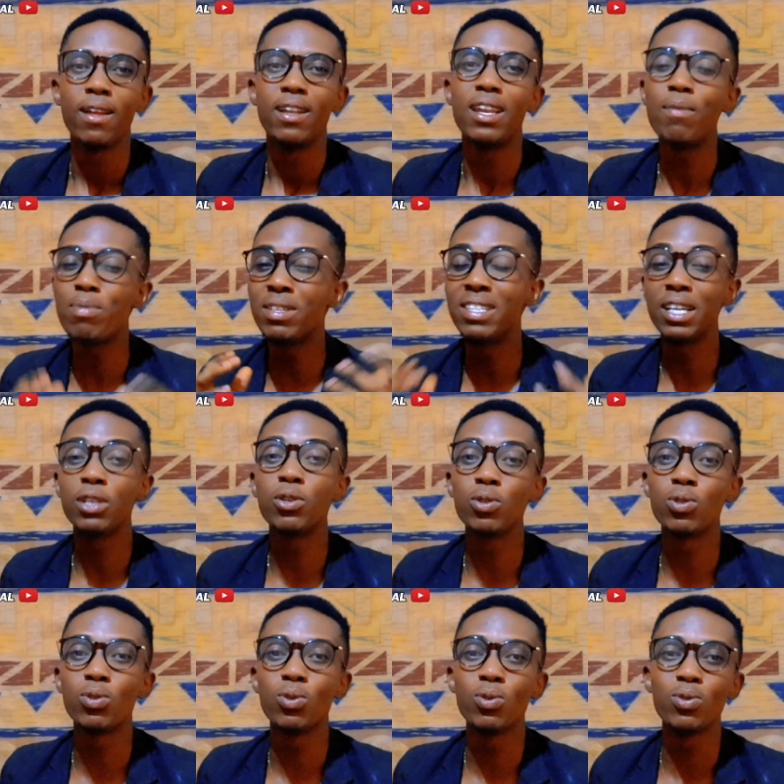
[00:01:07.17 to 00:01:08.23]
Let me take you
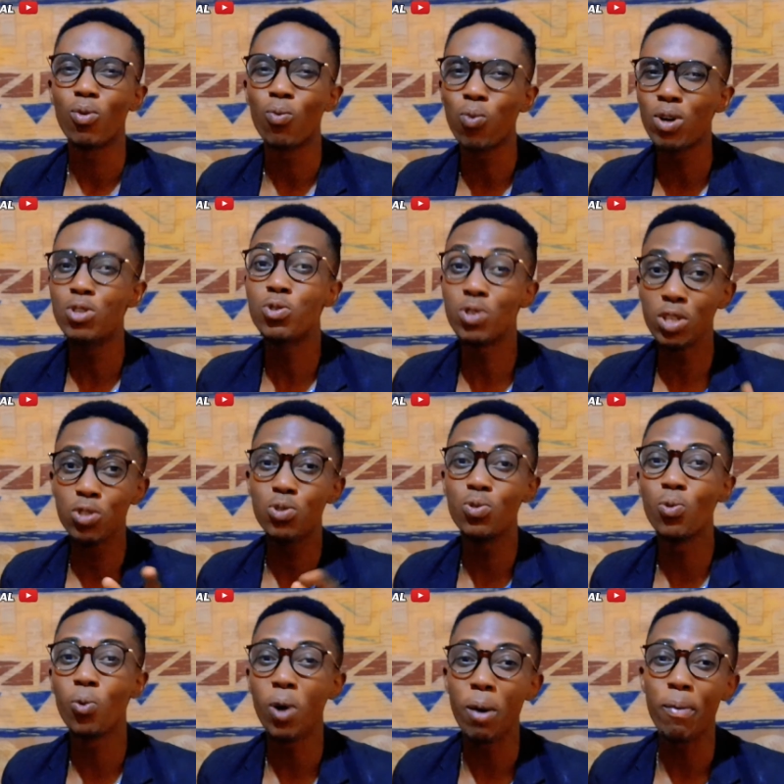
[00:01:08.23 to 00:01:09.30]
through what you need to
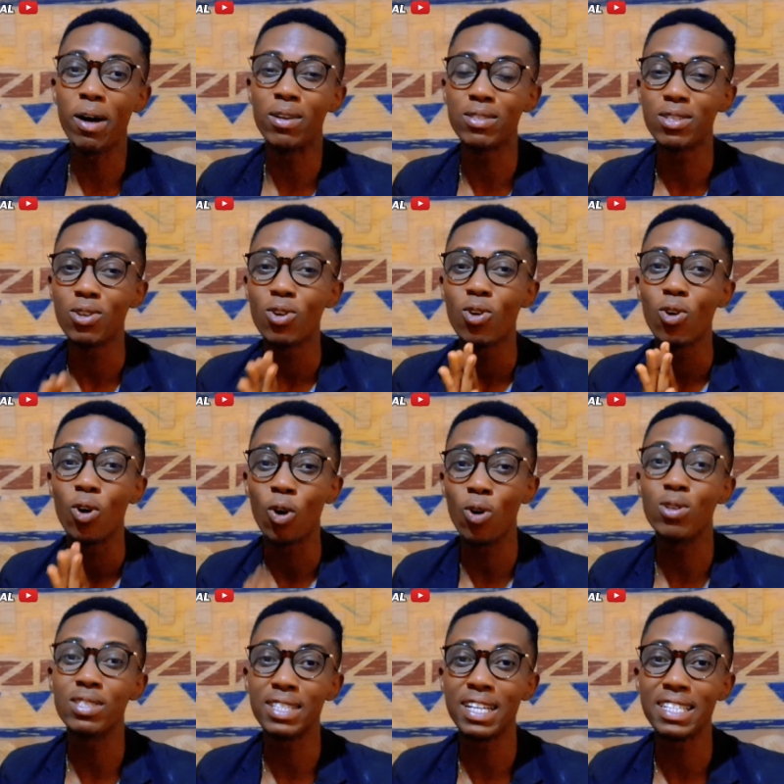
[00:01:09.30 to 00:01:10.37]
know about
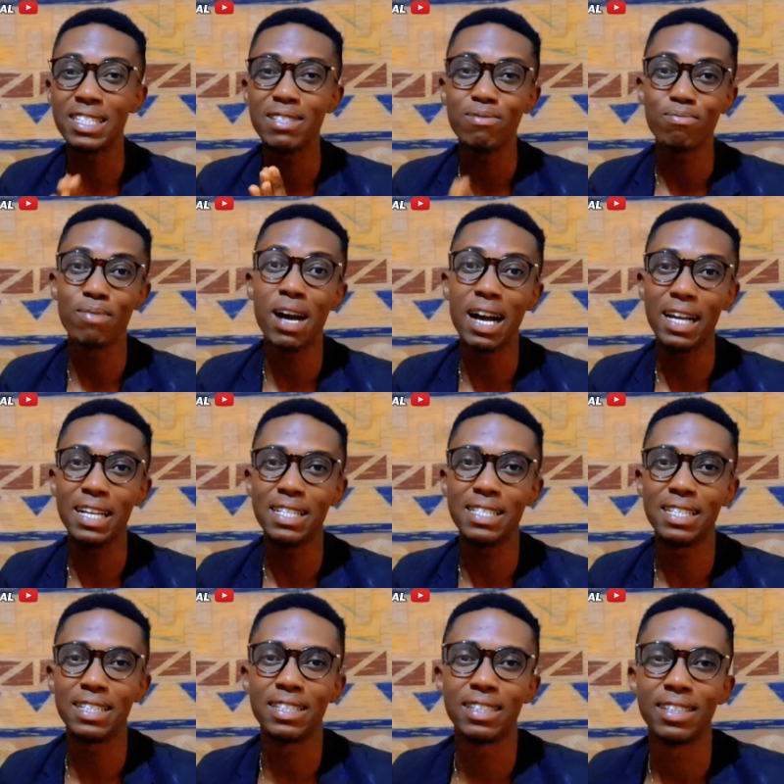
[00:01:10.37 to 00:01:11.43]
content marketing.